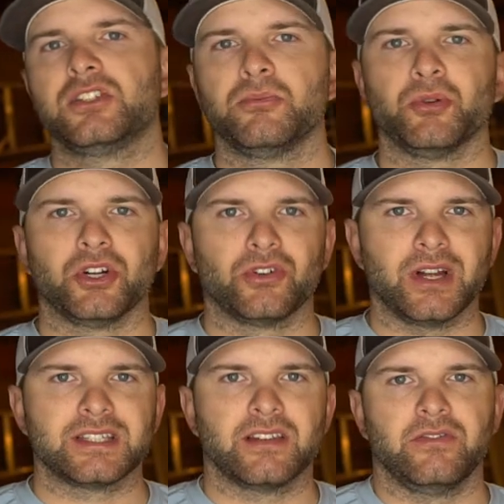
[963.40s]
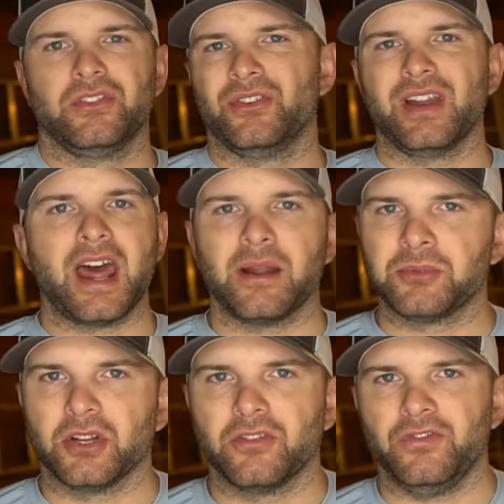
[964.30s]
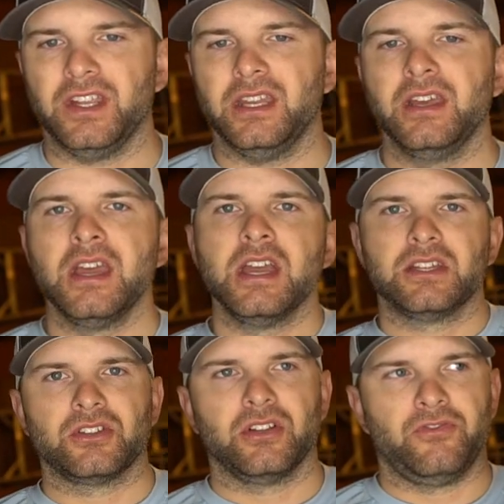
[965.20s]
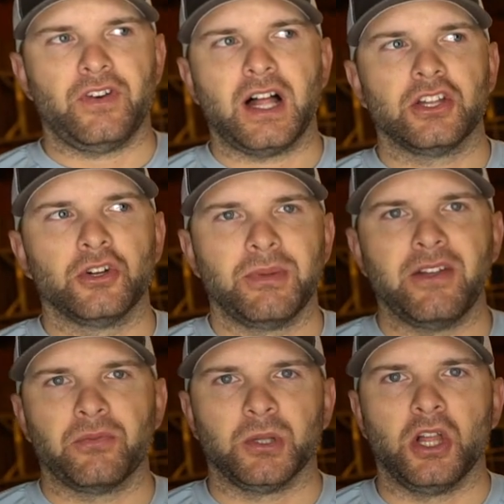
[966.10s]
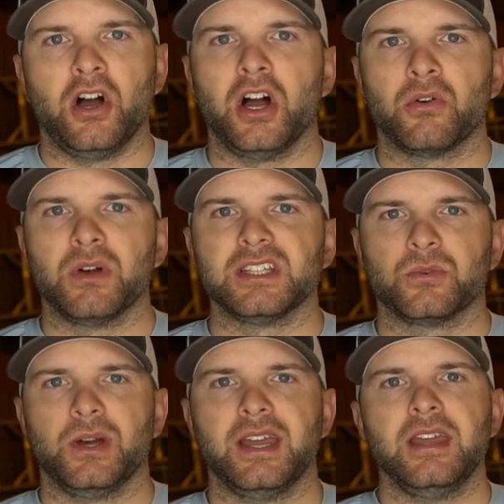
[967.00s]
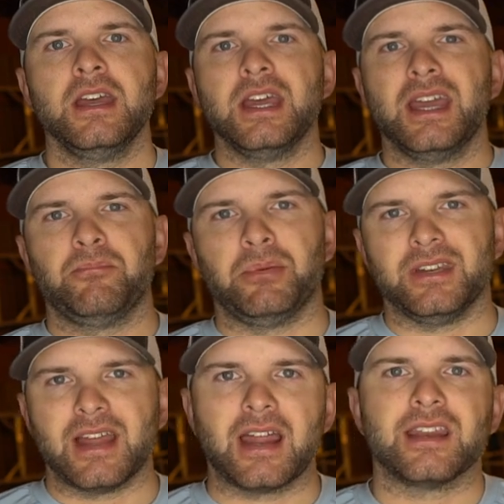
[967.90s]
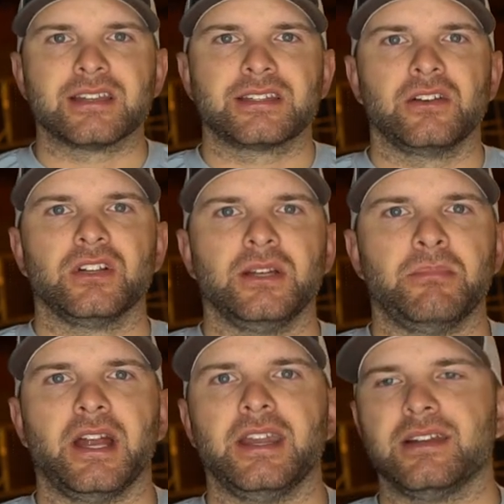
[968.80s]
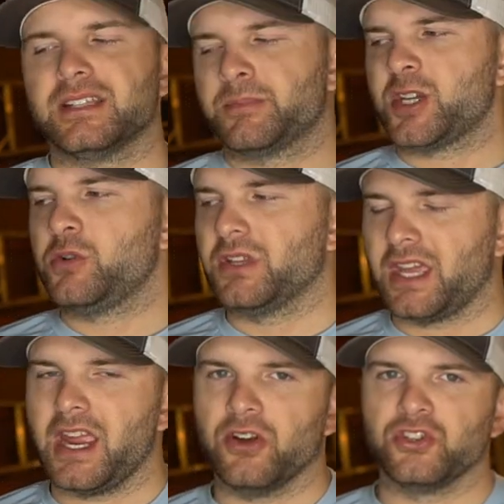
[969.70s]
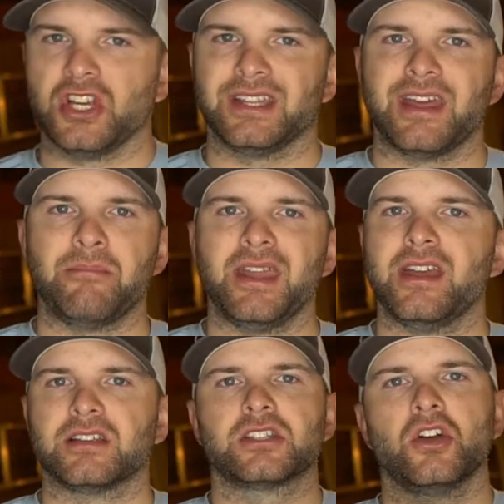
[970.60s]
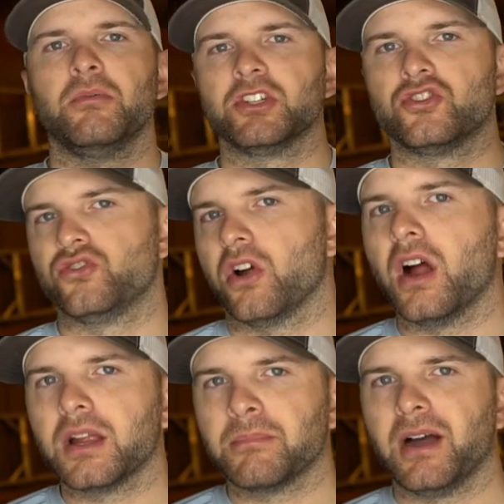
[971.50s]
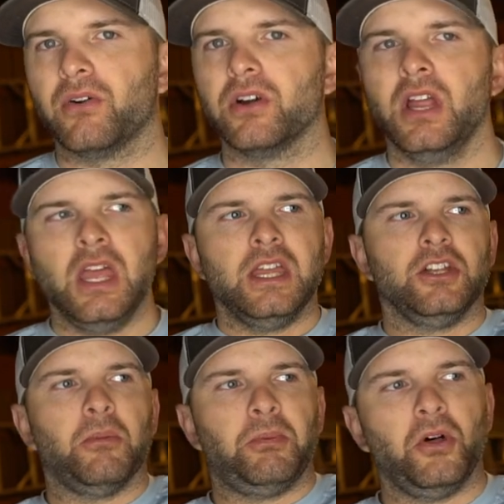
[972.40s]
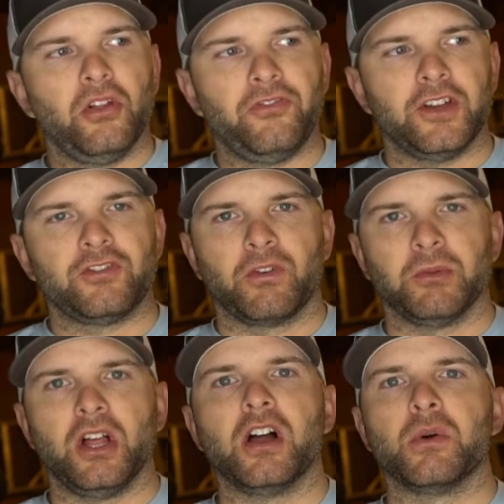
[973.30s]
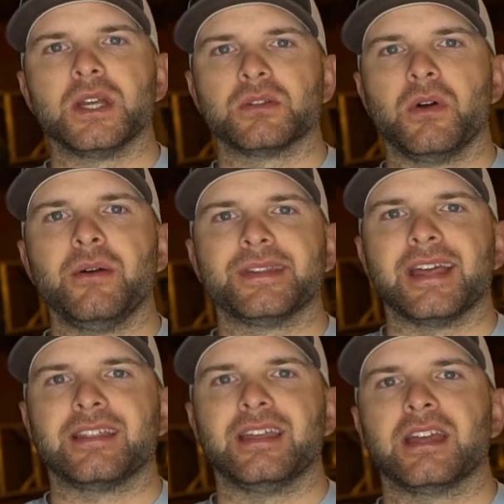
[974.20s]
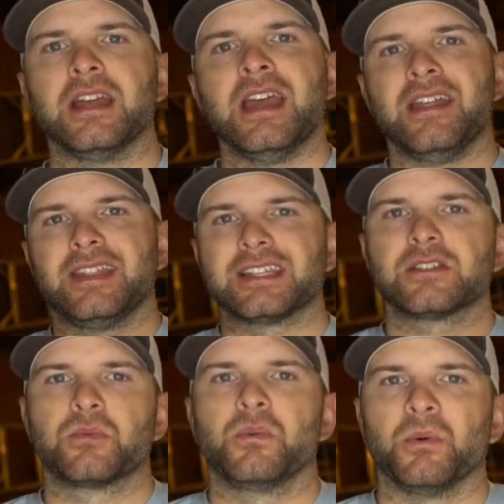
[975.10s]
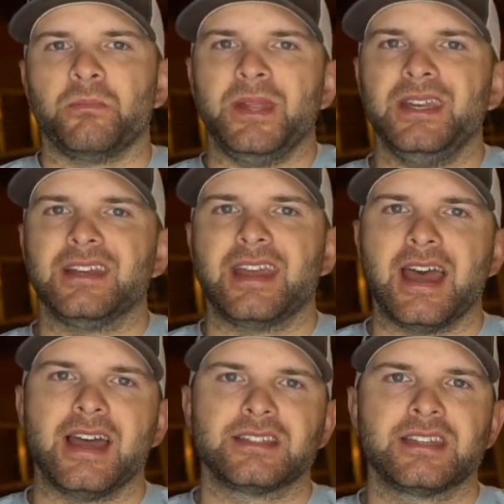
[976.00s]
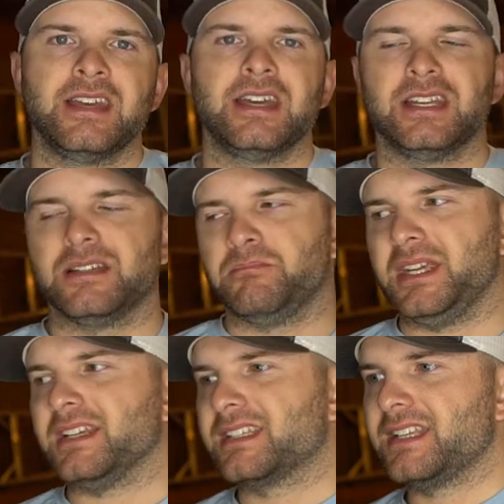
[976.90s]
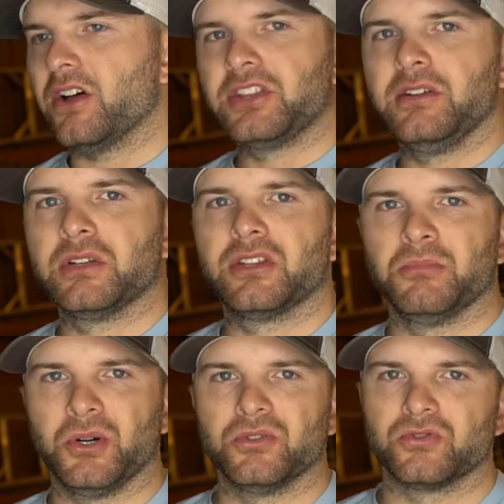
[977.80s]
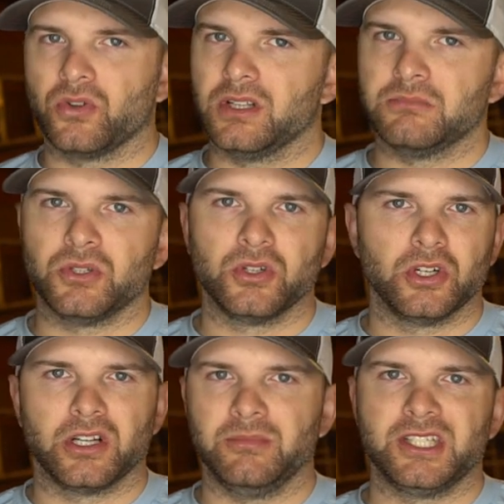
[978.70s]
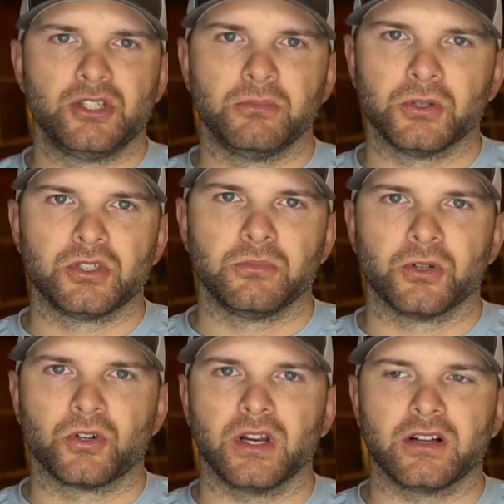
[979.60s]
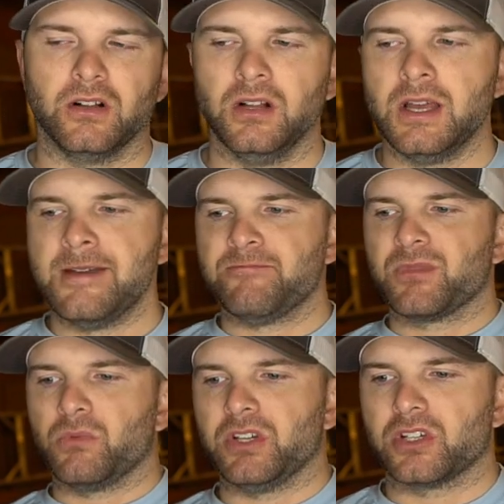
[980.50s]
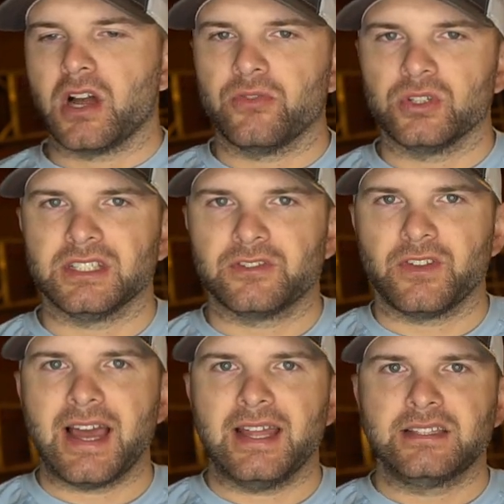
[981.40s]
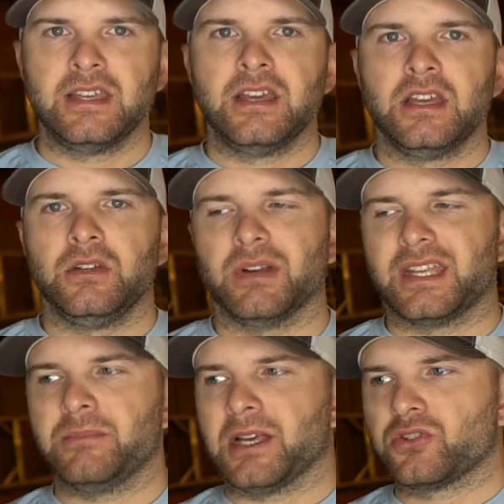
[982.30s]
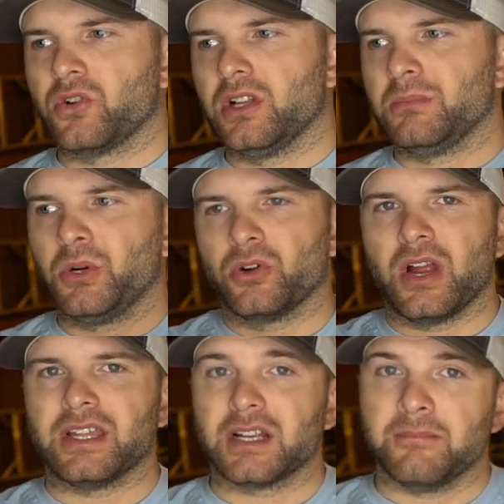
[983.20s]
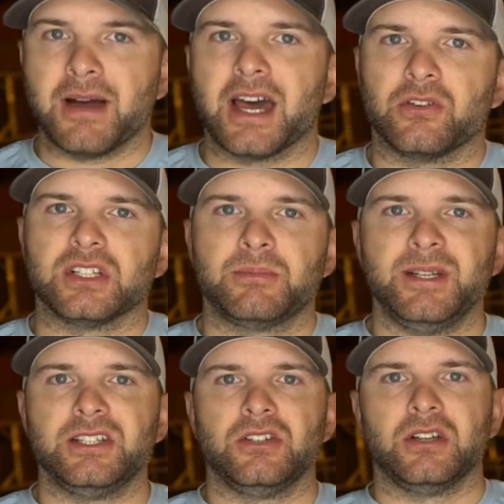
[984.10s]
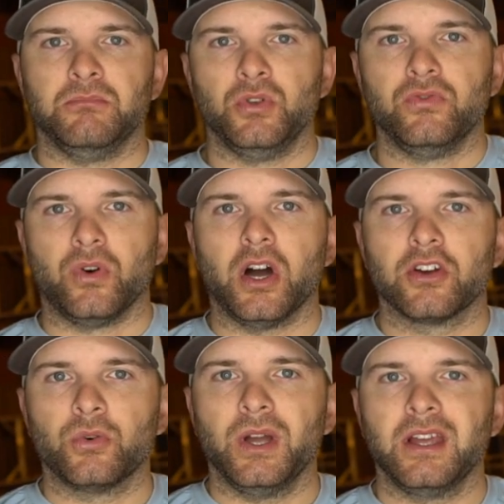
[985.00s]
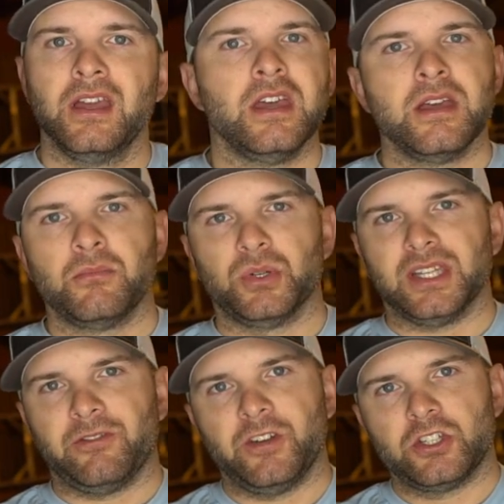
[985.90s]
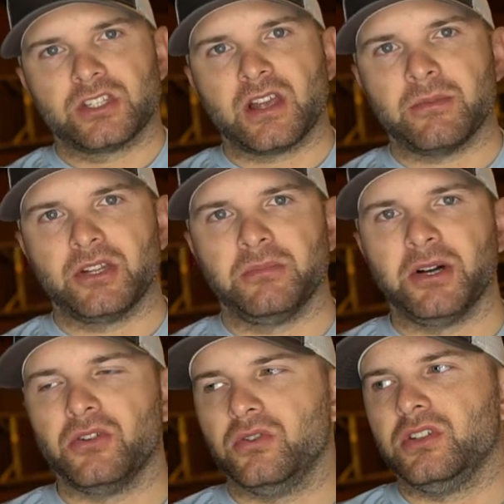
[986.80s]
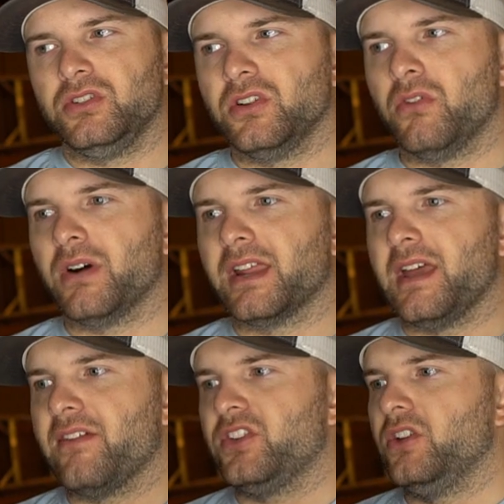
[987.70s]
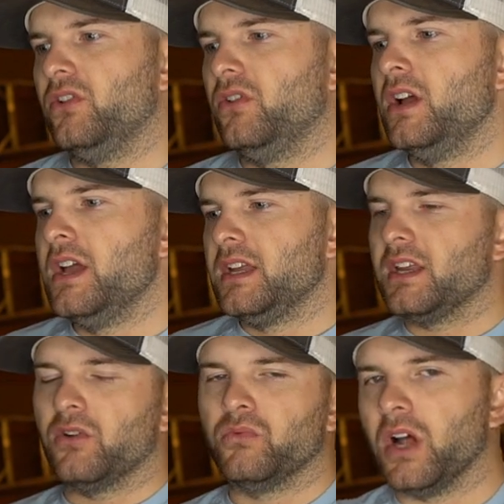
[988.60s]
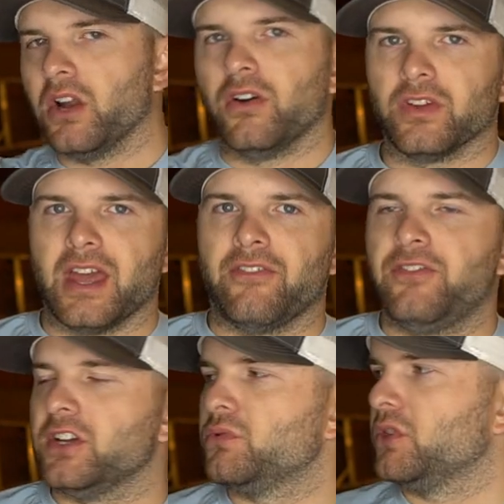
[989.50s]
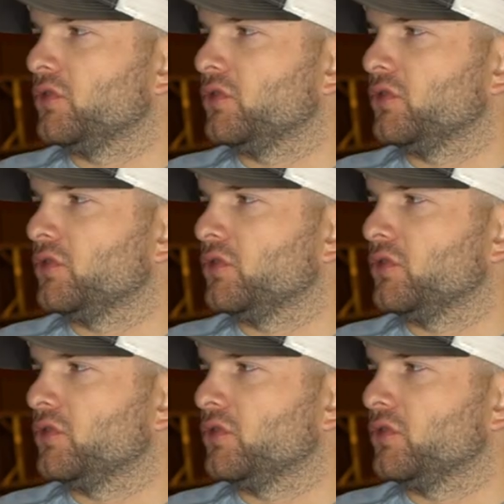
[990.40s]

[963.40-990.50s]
super aggressive. They're not up there to feed, so they'll follow your bait from a long ways away, but not necessarily bite it. Especially with a hair jig, that bait has so much drawing power, you'll pull fish from a long ways away with that thing. This is where repeated casts and being stealthy with your boat and trolling motor are going to be super, super critical. When you're covering these flats, you want to keep that trolling motor on like a moderate speed so you can move water quick. But when that fish has come to the boat, you don't want to have to, you know, run over that fish with